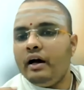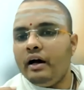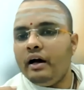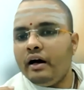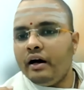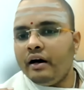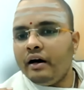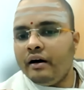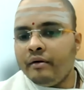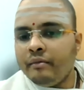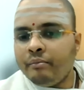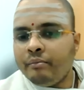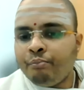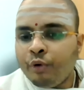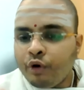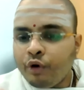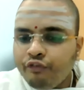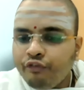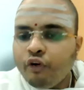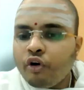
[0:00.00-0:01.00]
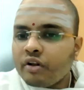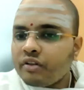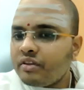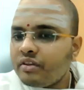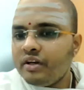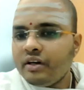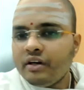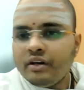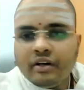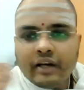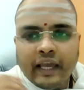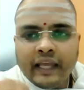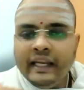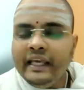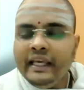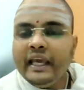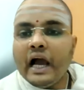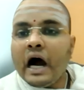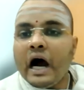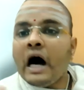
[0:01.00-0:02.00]
Uh, put forth uh,
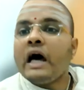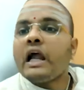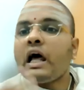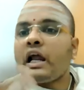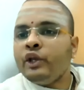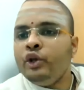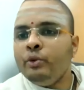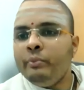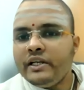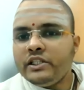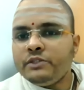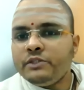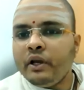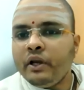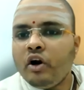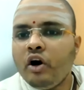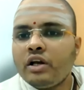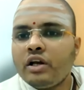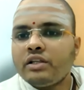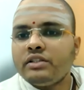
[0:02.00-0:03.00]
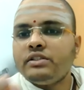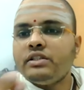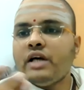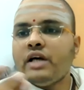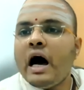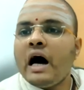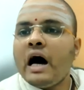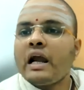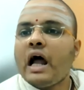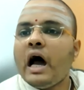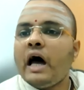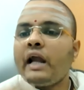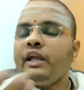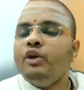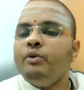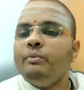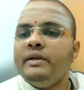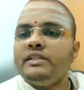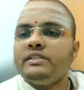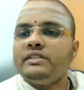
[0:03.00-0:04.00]
any R arguments because R
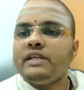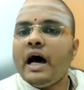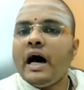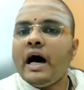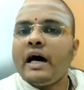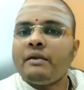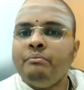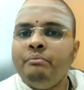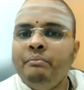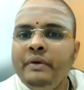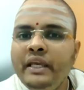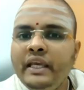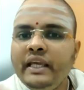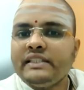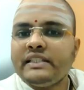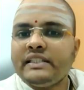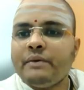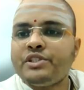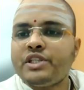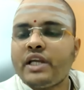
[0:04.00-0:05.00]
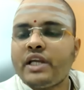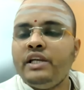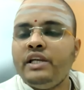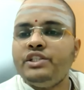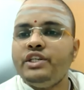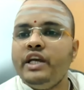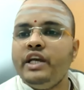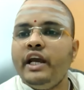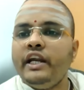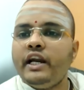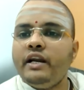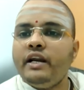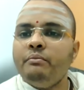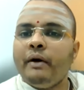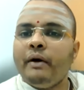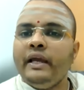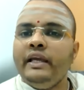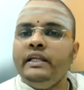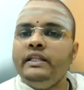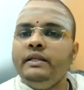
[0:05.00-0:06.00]
arguments are being substantiated
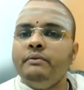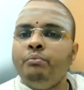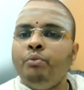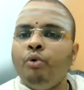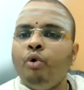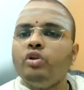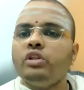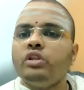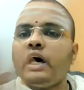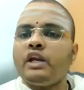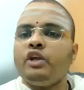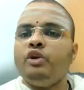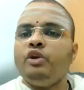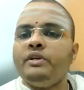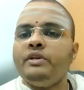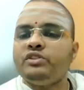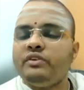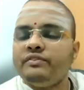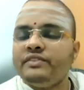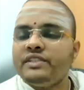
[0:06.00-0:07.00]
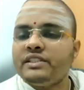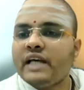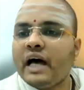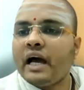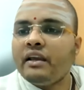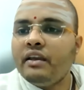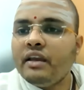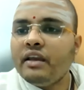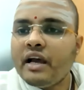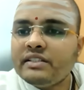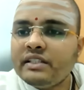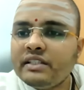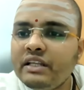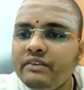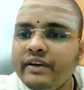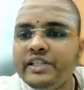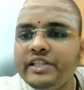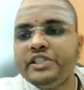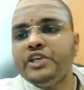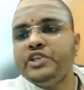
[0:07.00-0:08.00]
by the both arguments of the Sankhyas and the
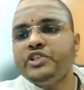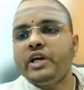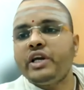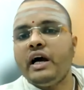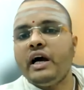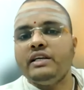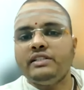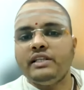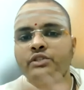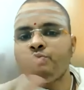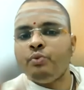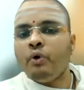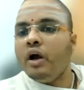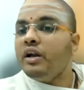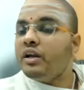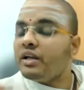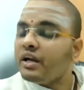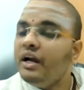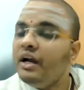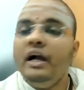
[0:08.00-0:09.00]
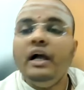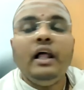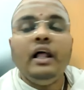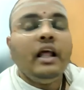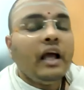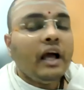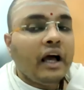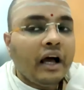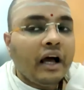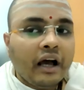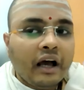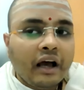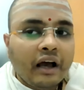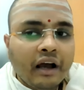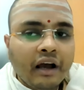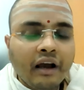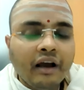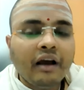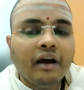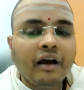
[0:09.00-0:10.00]
Vaiseshikas is what
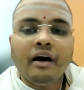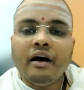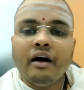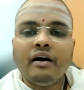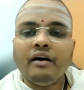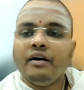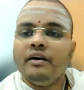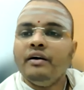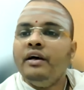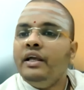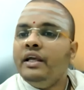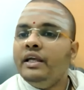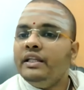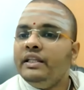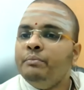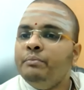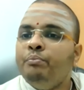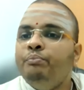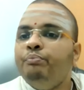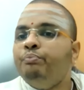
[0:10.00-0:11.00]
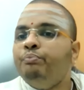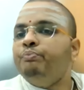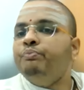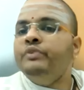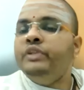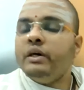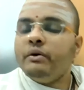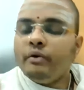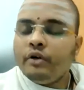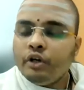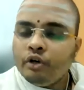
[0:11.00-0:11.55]
uh, the, the